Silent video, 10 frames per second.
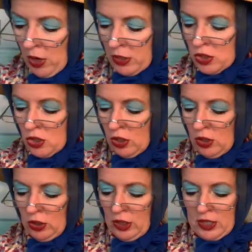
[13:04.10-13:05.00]
our
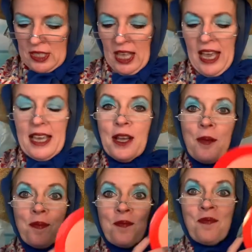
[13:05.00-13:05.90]
circle looks like.
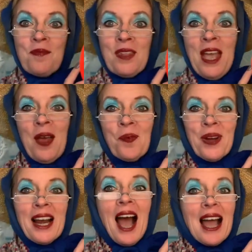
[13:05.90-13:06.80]
And
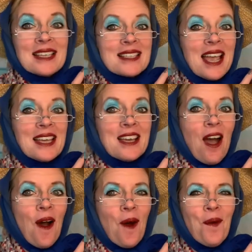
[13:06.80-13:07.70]
when I say
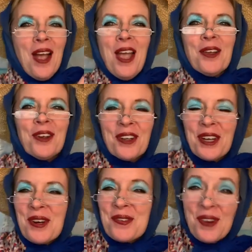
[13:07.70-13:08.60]
go, you're
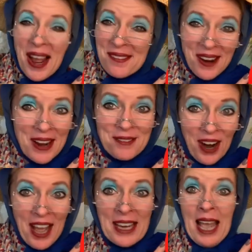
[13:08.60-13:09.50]
gonna run, run,
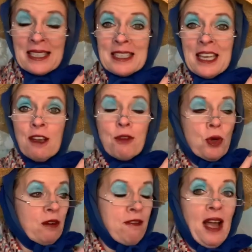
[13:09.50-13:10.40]
run and see if you
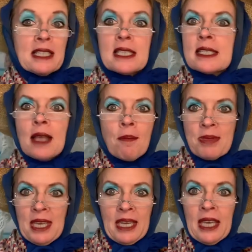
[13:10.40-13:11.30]
can find
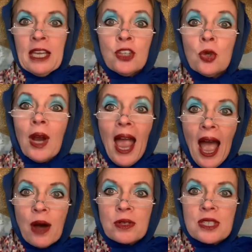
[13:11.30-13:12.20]
something in your
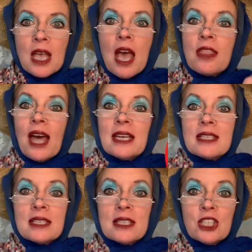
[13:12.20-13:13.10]
house that
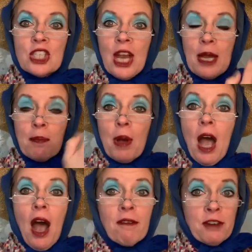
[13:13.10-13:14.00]
is the shape
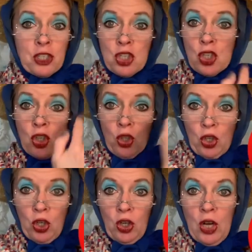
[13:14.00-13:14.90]
of a
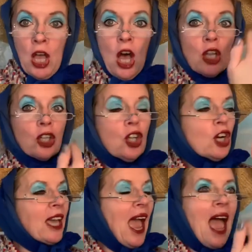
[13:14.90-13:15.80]
circle.
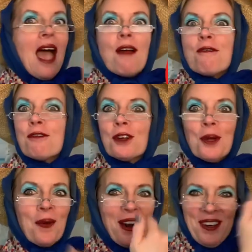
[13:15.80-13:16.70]
Look
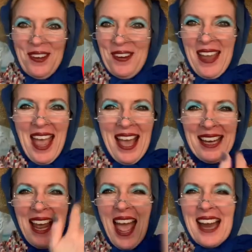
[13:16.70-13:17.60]
everywhere you
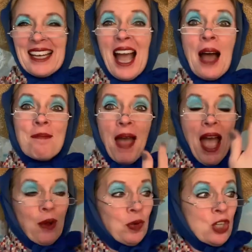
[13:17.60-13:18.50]
can and come
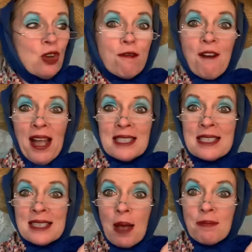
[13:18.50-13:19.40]
back when you find
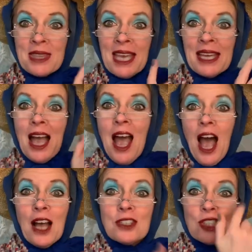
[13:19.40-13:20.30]
something
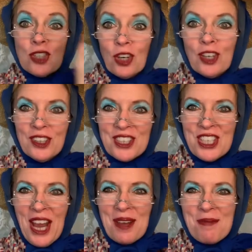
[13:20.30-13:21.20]
a circle
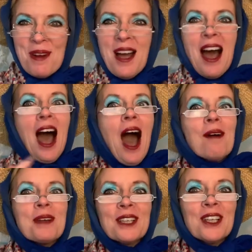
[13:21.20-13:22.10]
shape. I'll
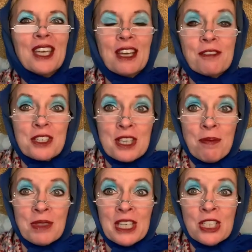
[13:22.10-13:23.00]
be looking for
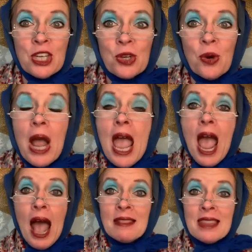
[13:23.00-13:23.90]
something too,
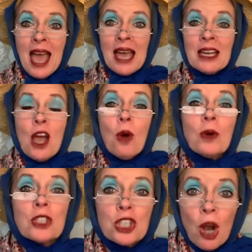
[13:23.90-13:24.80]
and then
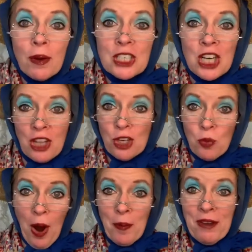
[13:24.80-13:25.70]
we'll show each other
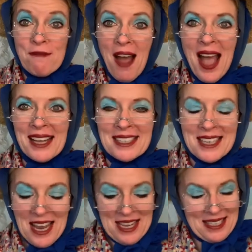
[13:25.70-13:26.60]
what we find.
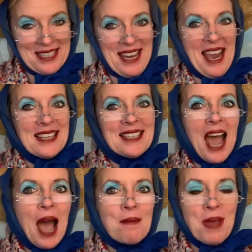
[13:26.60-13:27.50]
Stand
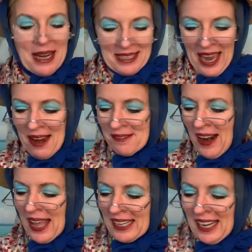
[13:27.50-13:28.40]
up and get
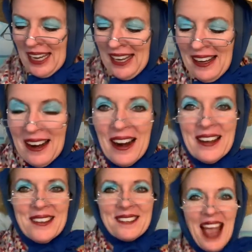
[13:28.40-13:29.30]
ready. Are
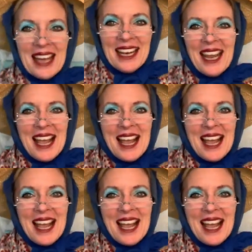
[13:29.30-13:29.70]
you ready?